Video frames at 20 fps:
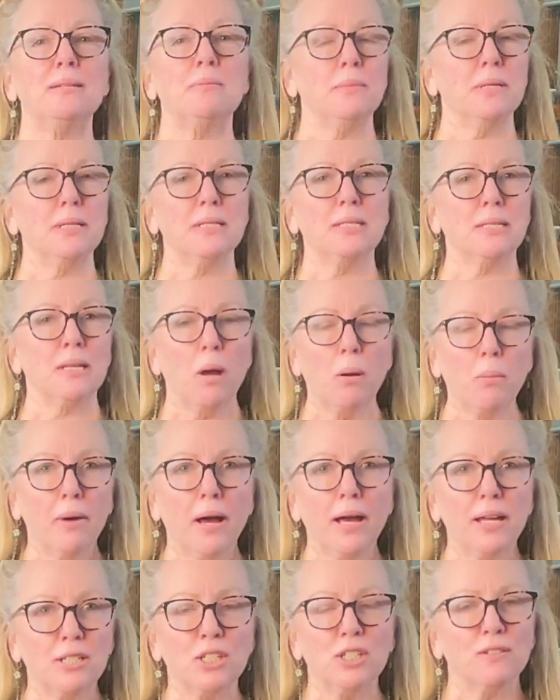me so
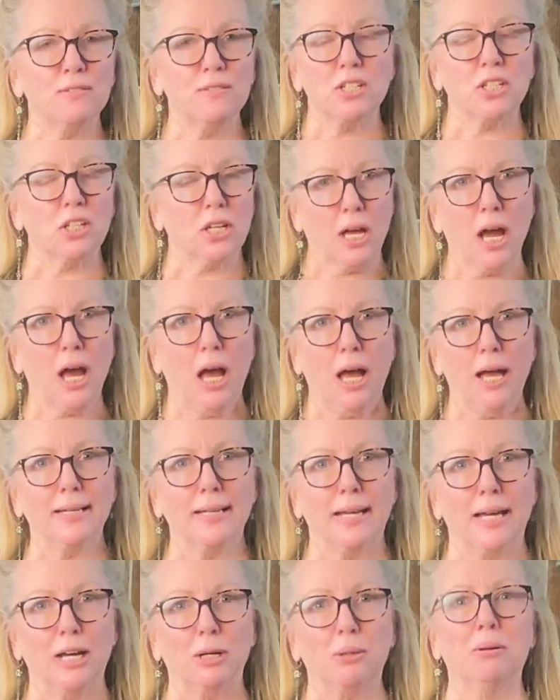much of
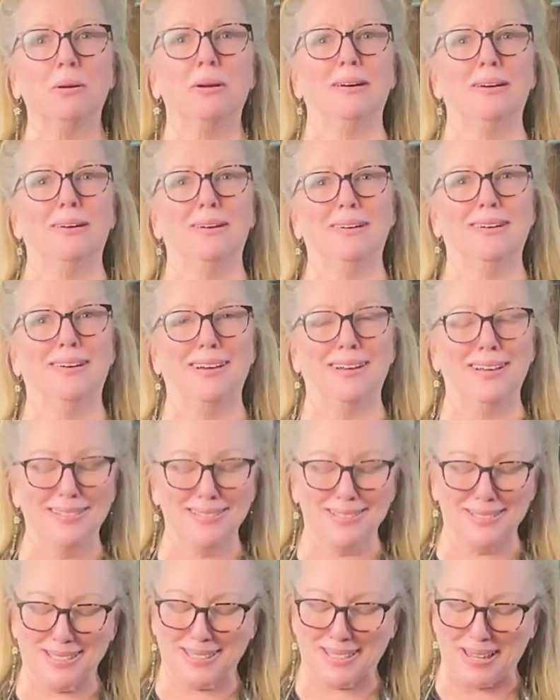Chicago.
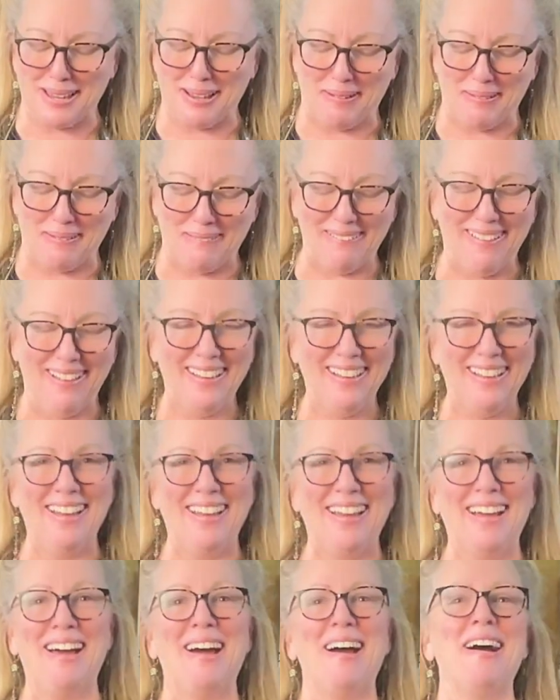So
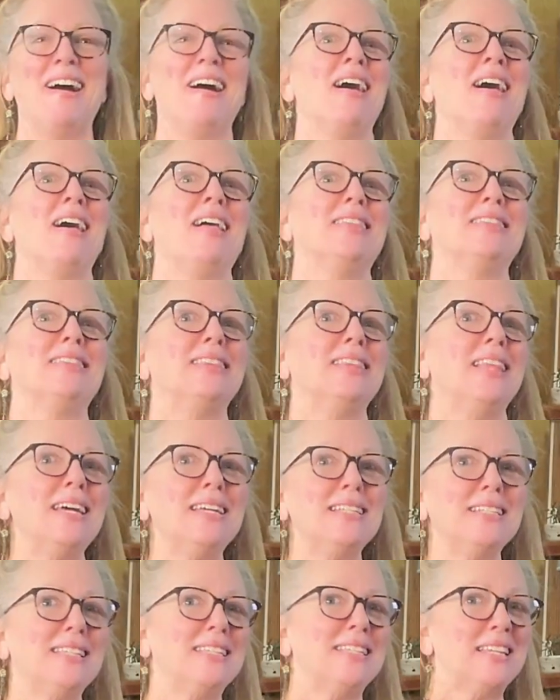
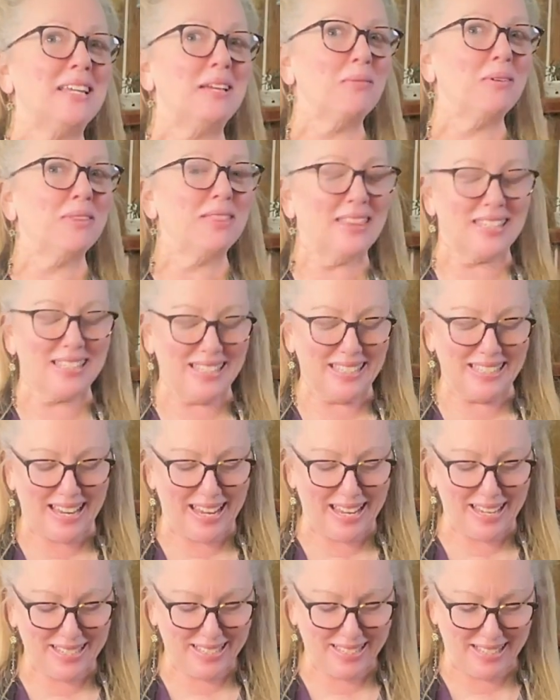let's see what this
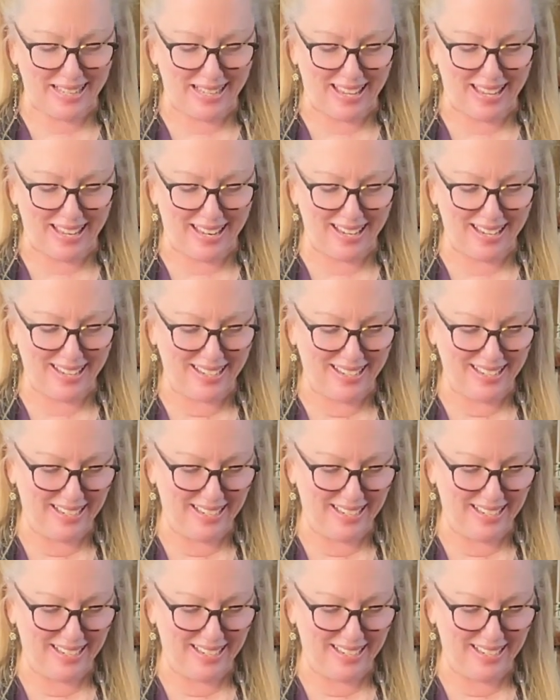tastes like.